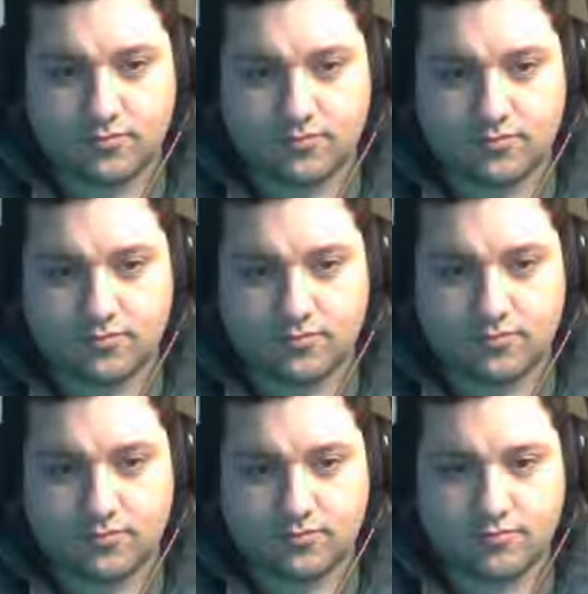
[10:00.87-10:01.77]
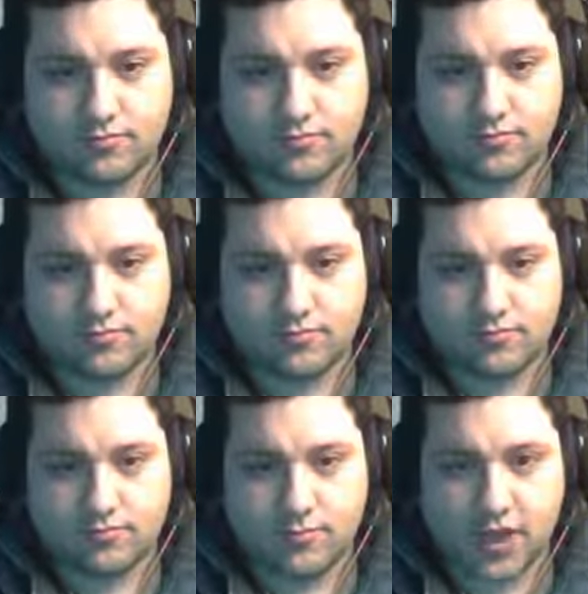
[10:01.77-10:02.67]

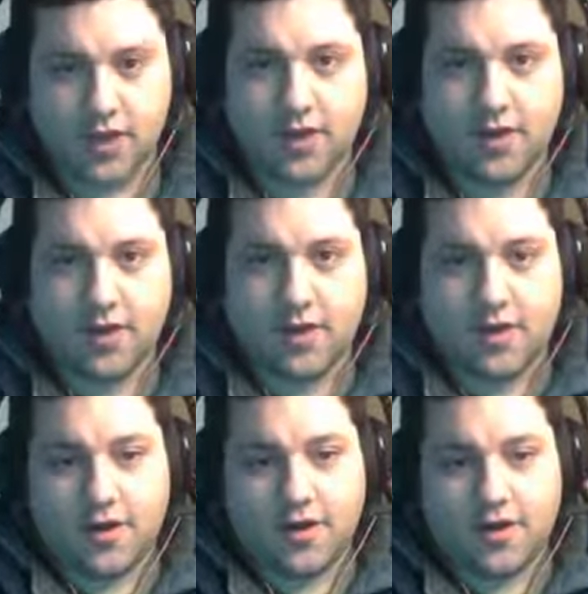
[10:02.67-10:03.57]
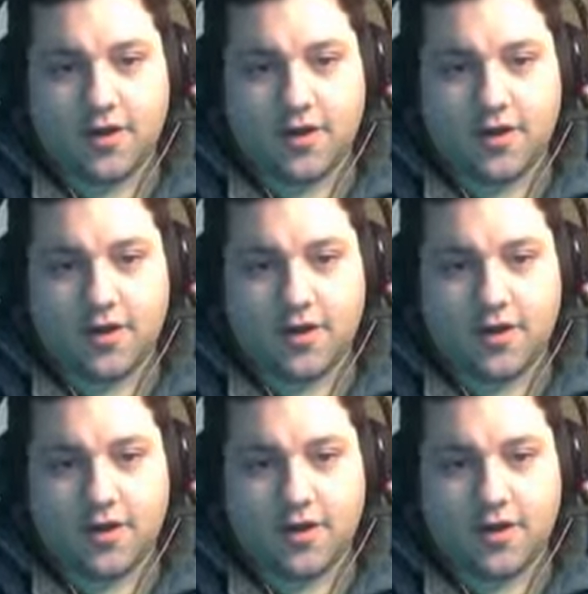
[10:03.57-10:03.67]
(no one is talking)